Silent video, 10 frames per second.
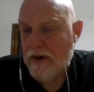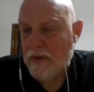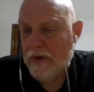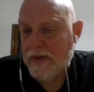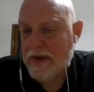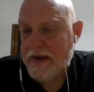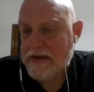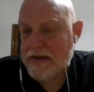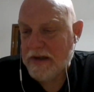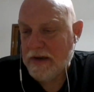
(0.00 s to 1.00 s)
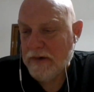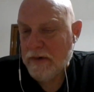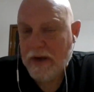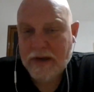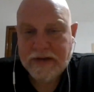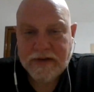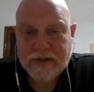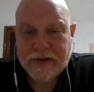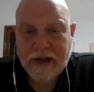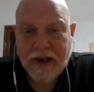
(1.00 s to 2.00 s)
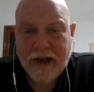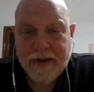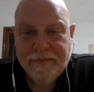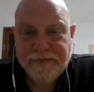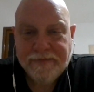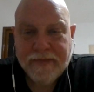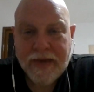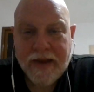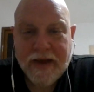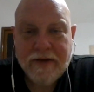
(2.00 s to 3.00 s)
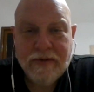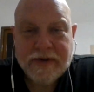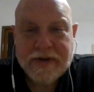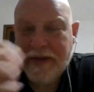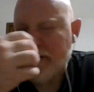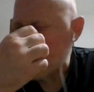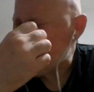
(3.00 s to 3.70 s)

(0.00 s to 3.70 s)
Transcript: where these and their creations lie." Which I thought was